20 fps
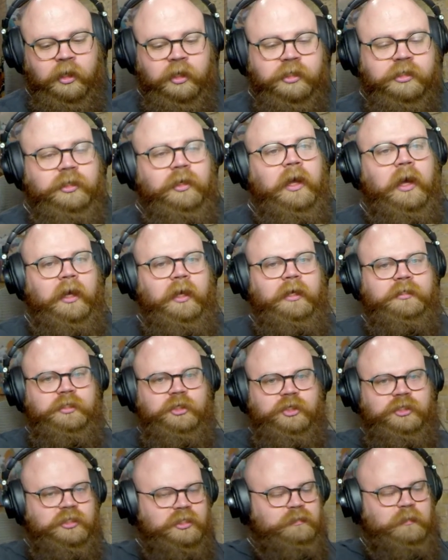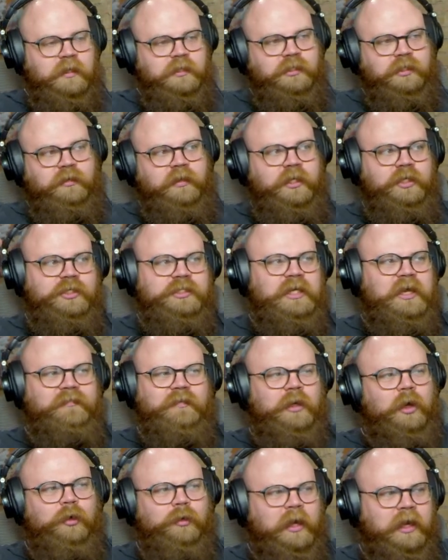So yeah, it's just a sponsor. They just have
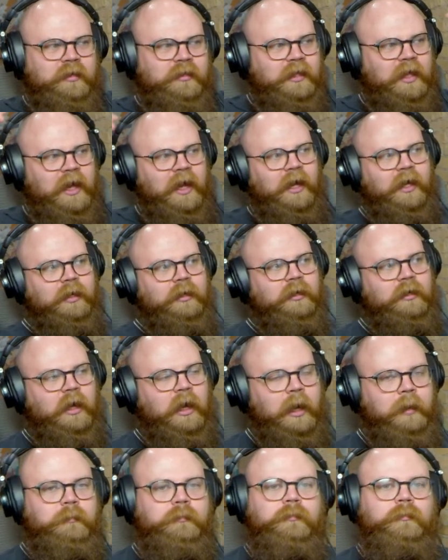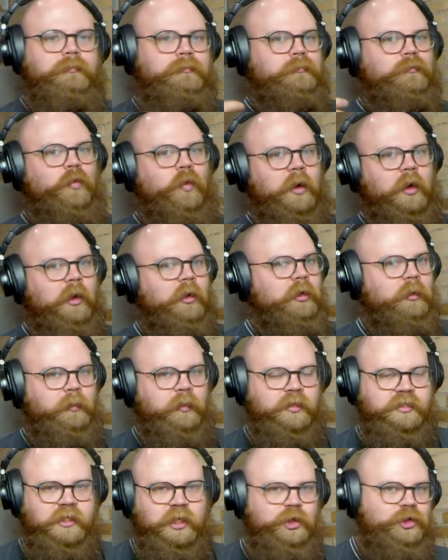to okay the ad. I'm
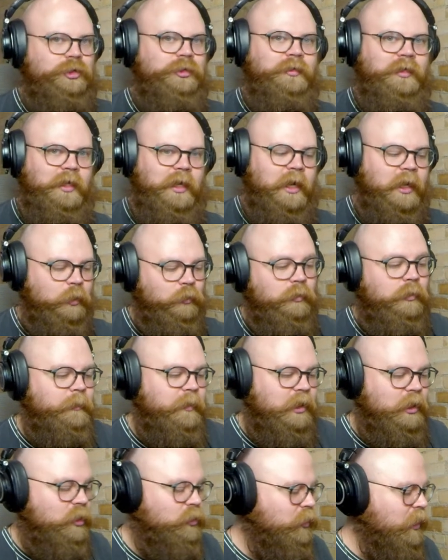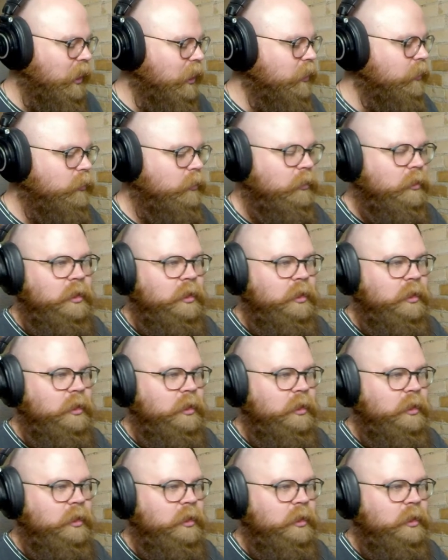100% sure the ad will be okayed.